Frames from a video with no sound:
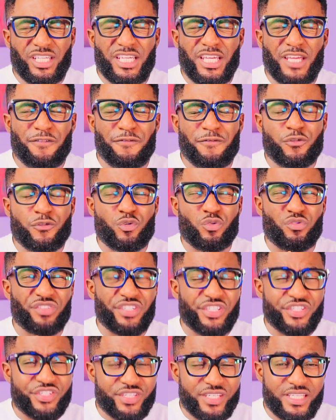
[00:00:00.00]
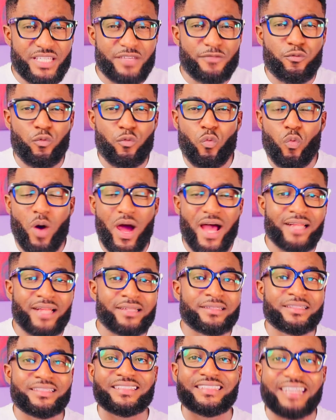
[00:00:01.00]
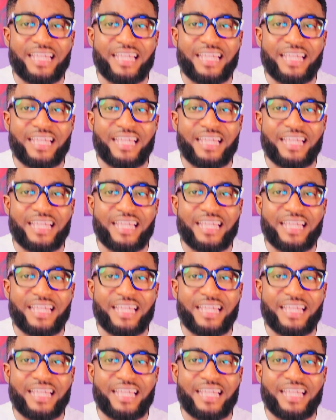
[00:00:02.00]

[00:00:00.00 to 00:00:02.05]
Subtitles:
if you receive one